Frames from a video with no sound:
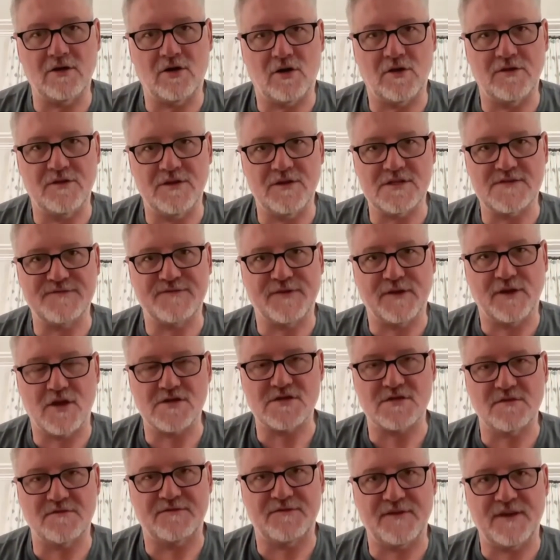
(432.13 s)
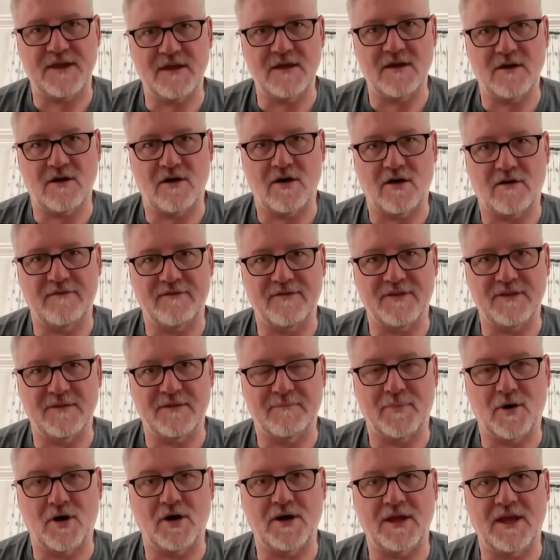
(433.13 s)
on this philosophy of the
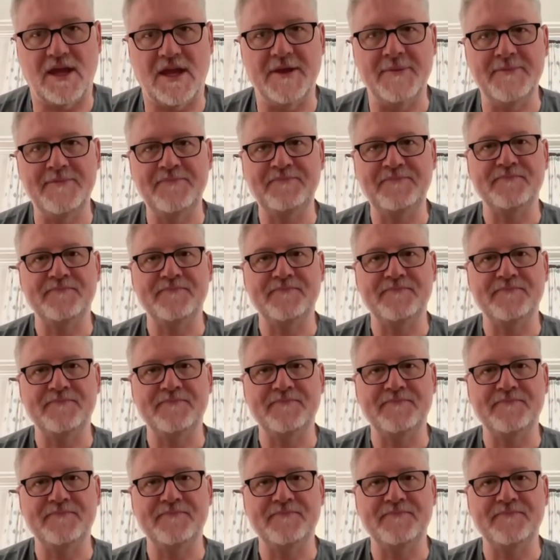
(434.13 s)
body